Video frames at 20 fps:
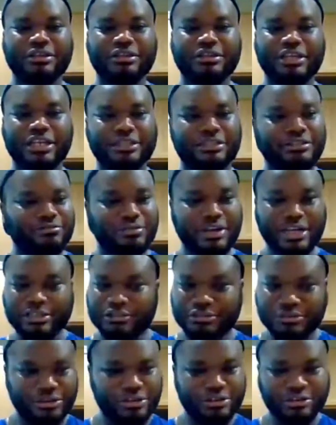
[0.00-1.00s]
get the right
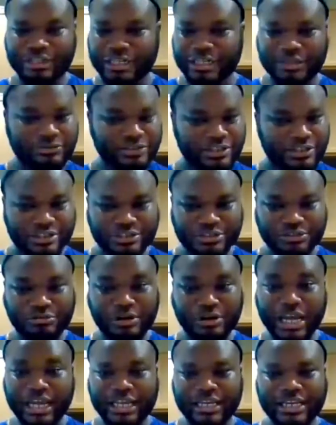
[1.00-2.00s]
sugar, get everything is
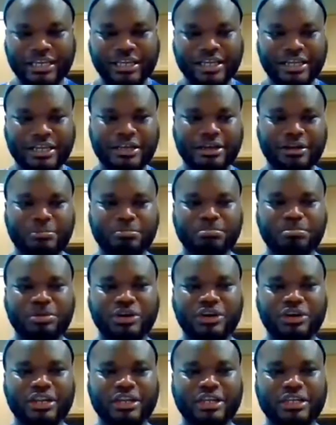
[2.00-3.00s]
right,
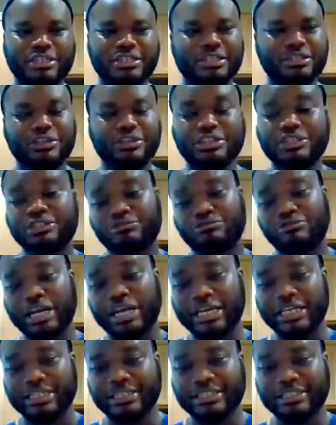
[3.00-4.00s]
but it still doesn't
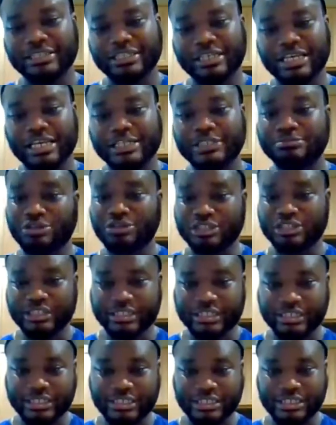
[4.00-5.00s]
rise as much
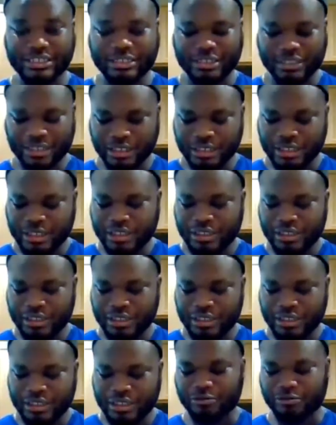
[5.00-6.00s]
as it is.
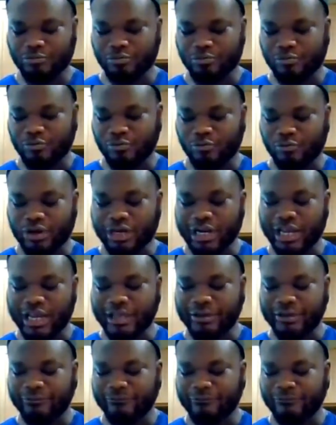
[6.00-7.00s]
So from what
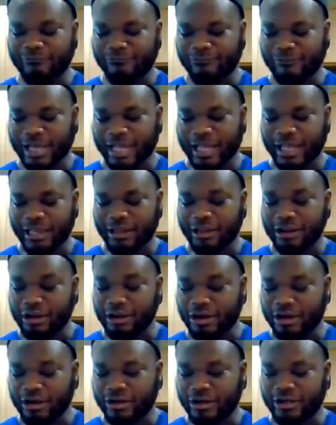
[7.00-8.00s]
I
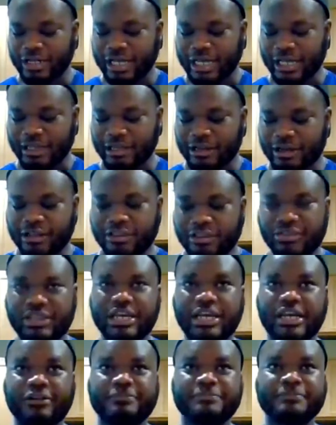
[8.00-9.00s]
learned
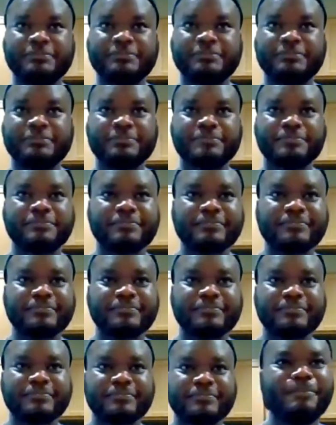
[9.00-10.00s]
that
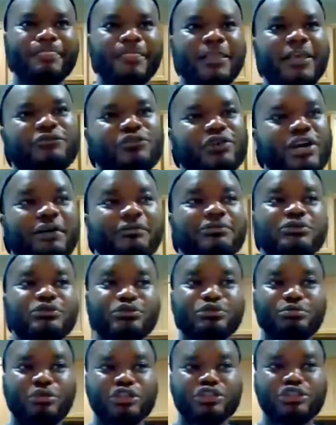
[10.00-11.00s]
if you have
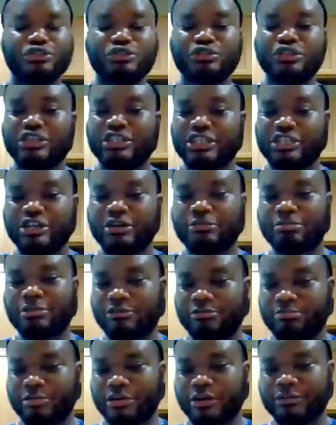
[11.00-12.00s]
too much sugar in your
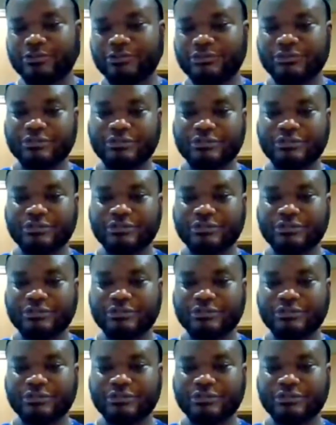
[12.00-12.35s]
puff puff,